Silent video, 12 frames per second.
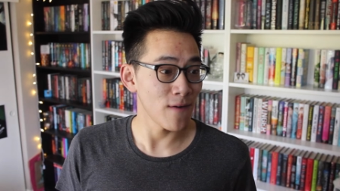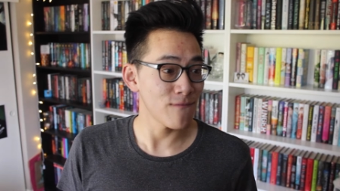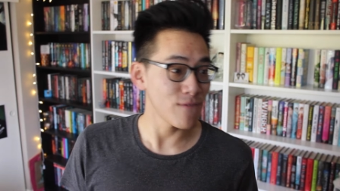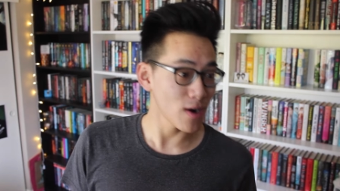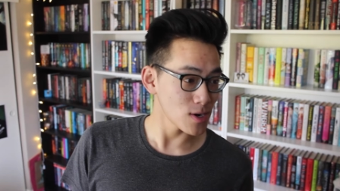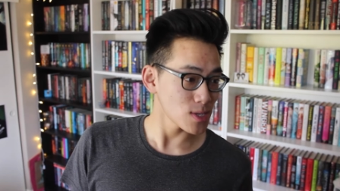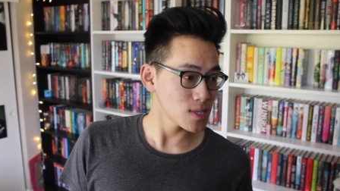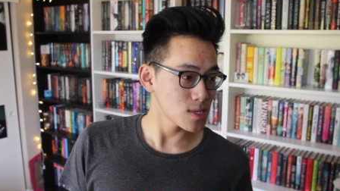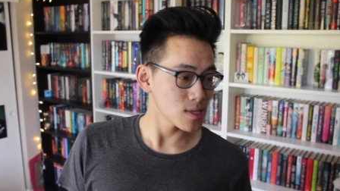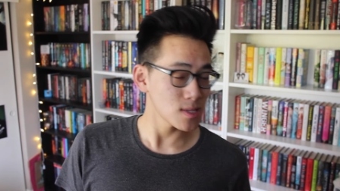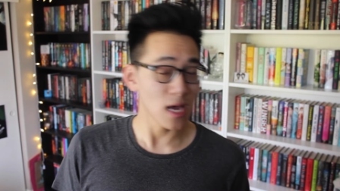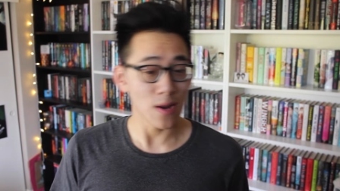The
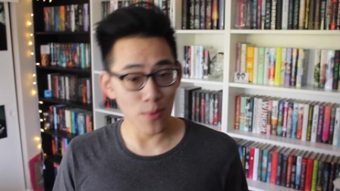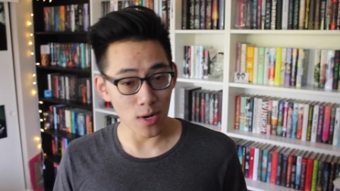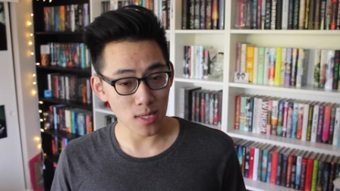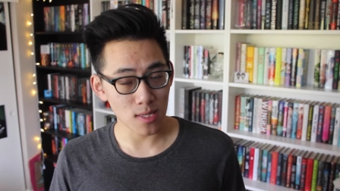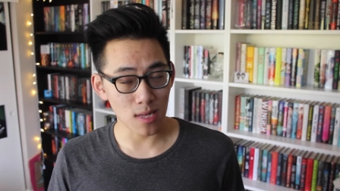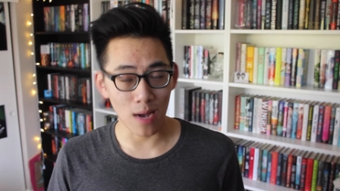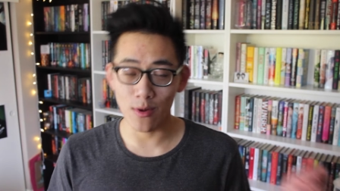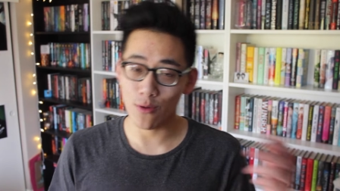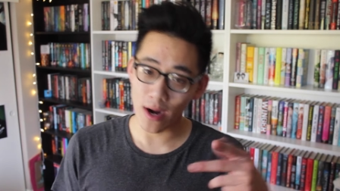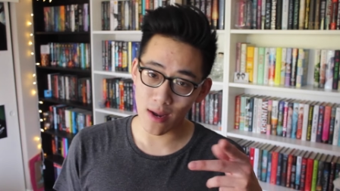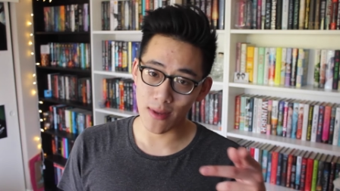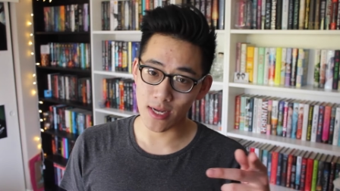first set of books I'm
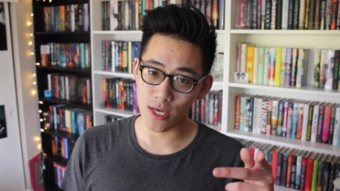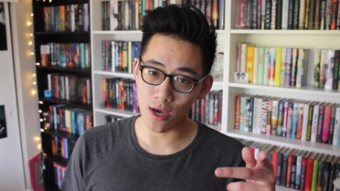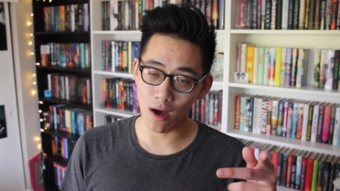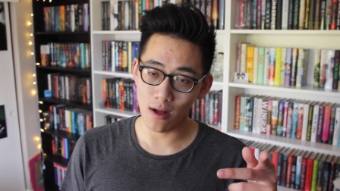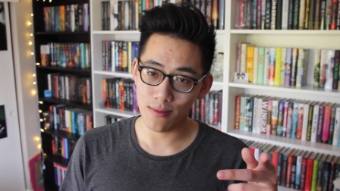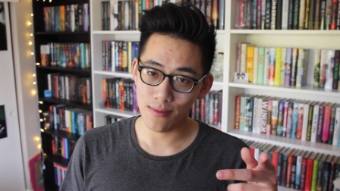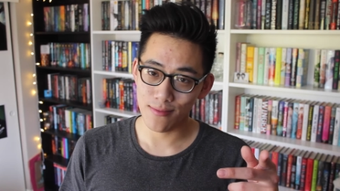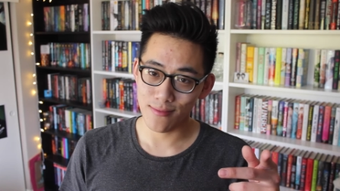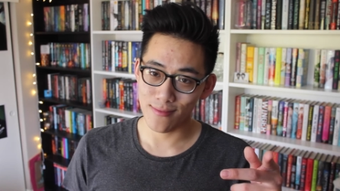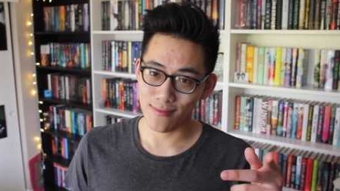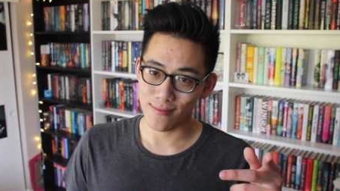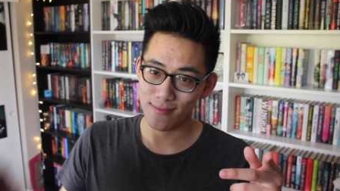gonna recommend to y'all
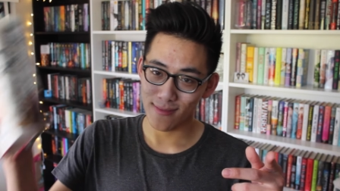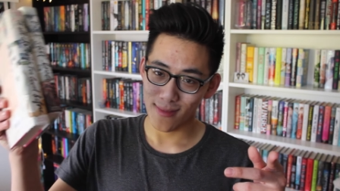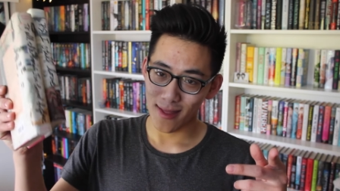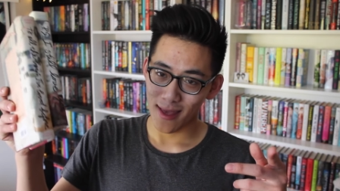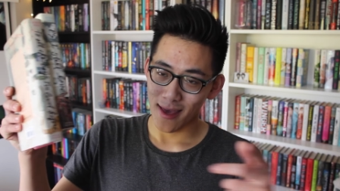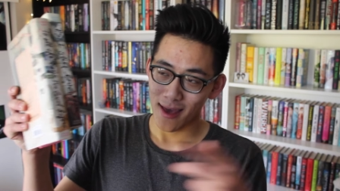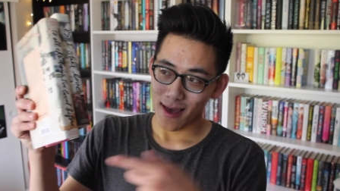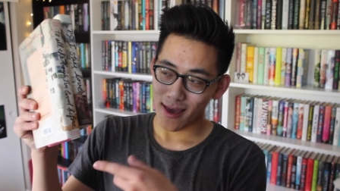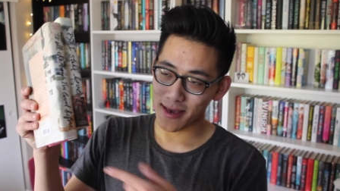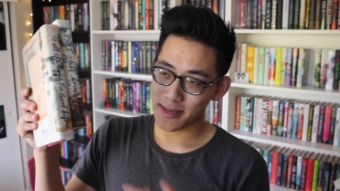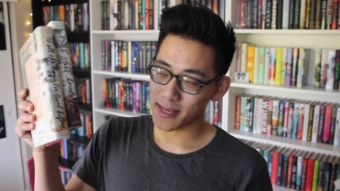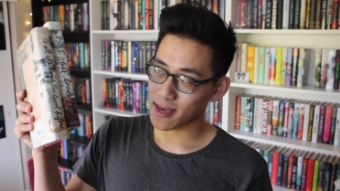
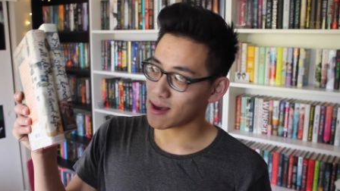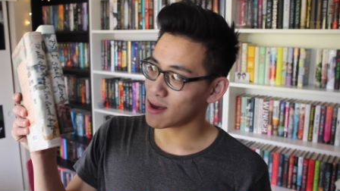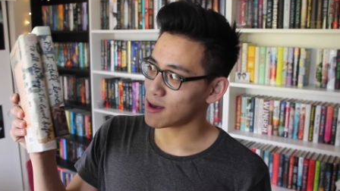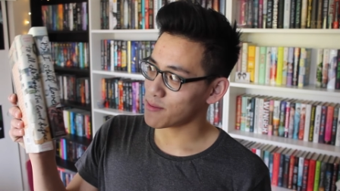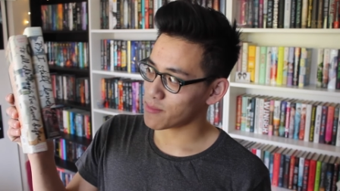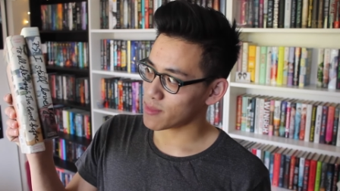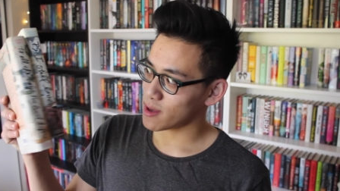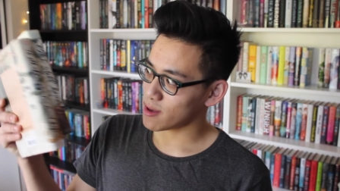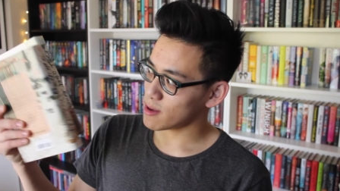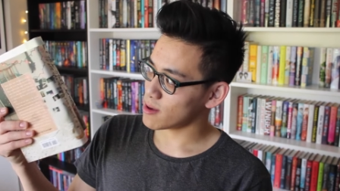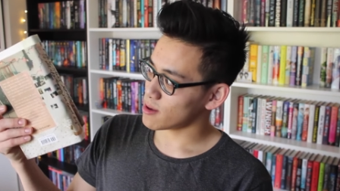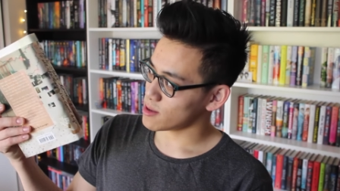is the uh,
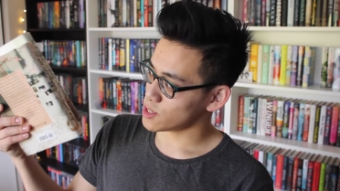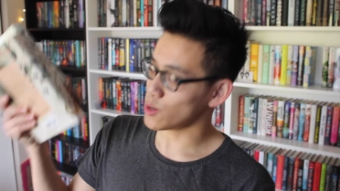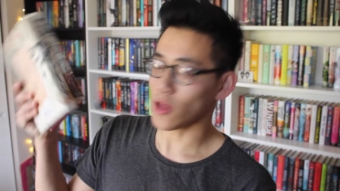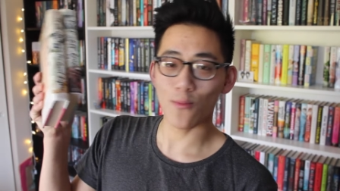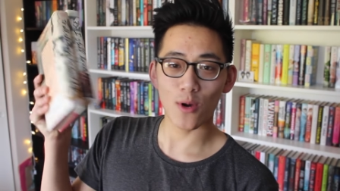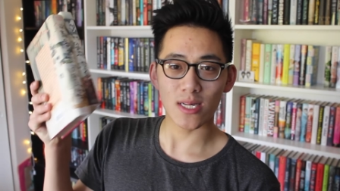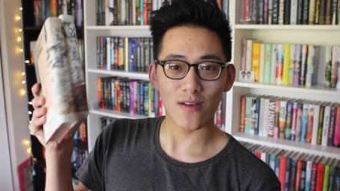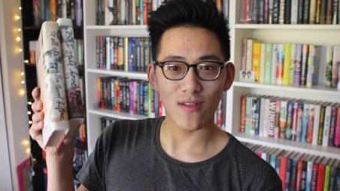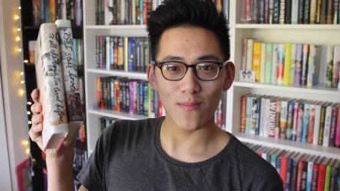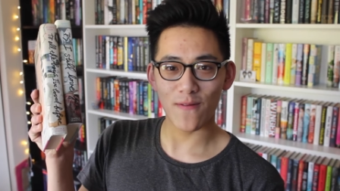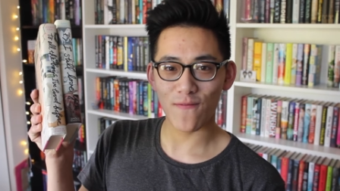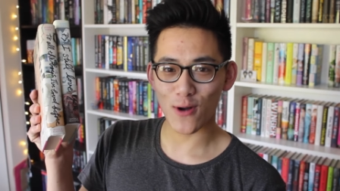To All the Boys I've
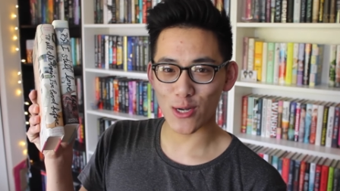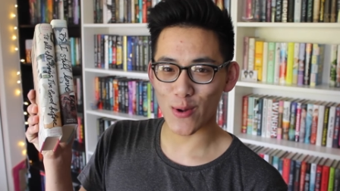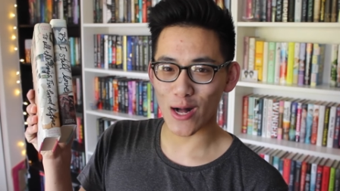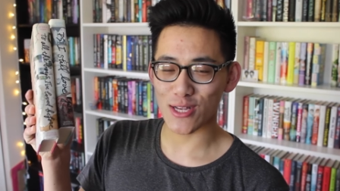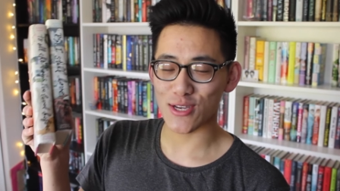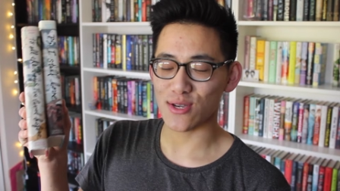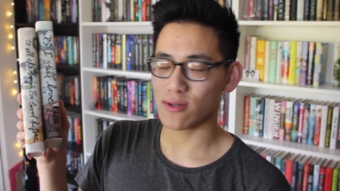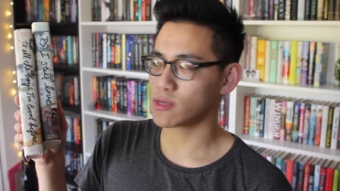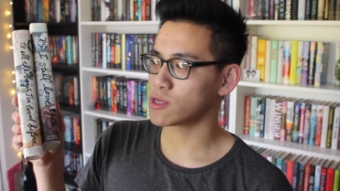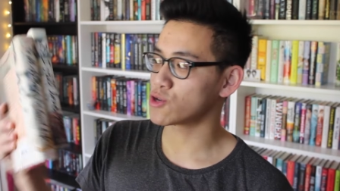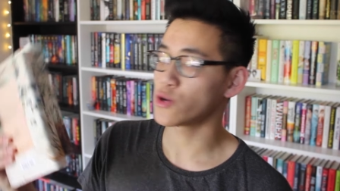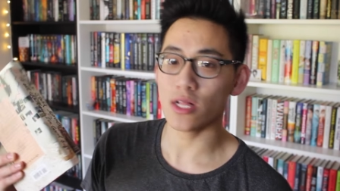Loved Before duology.
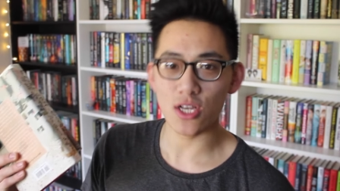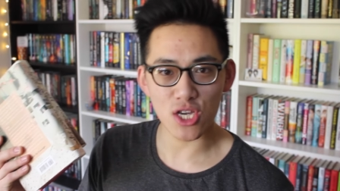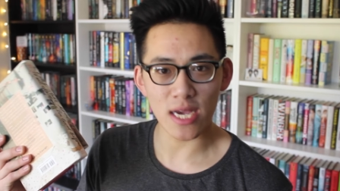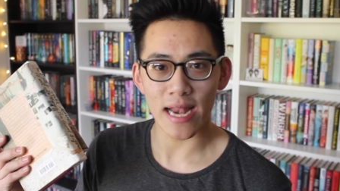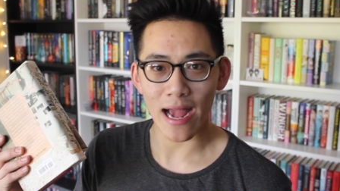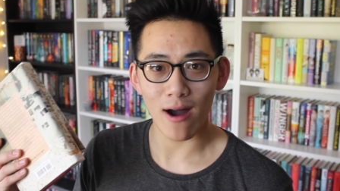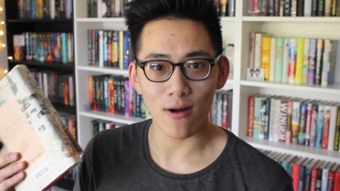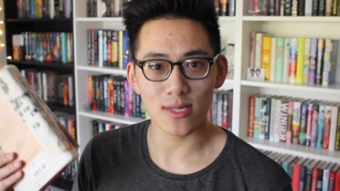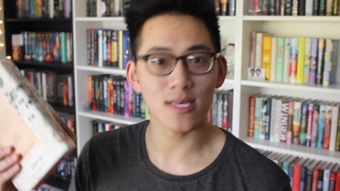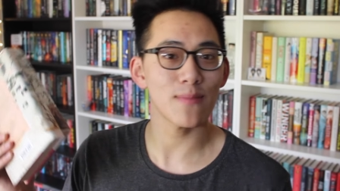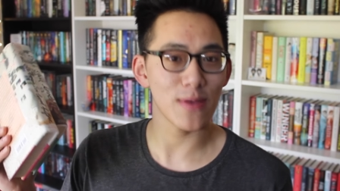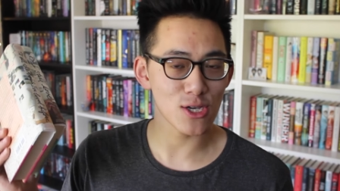Trilogy now,
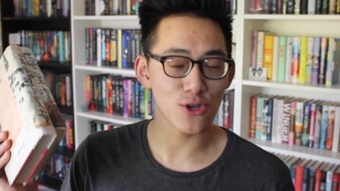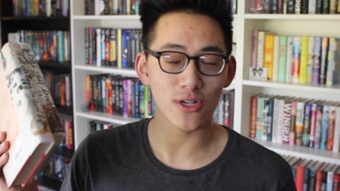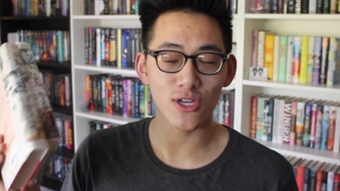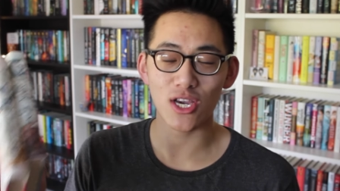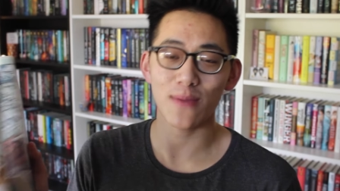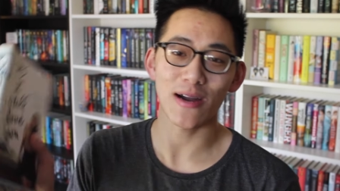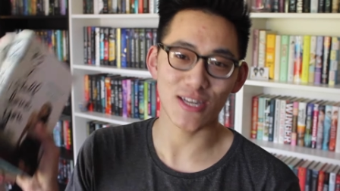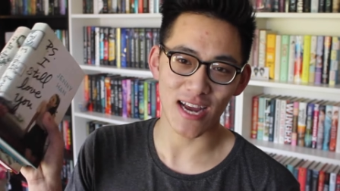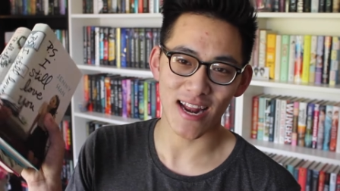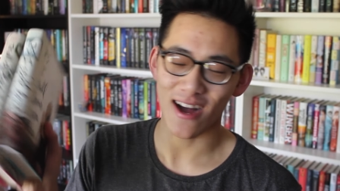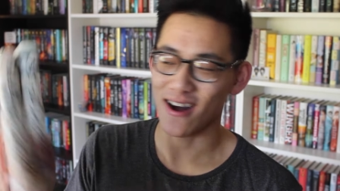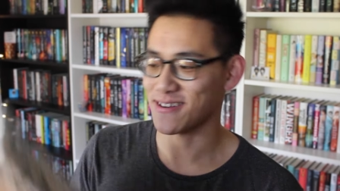it's gonna be a trilogy by
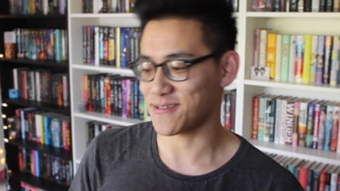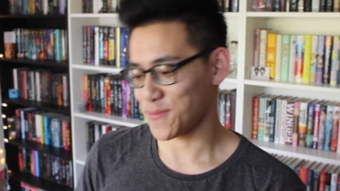Jenny Han.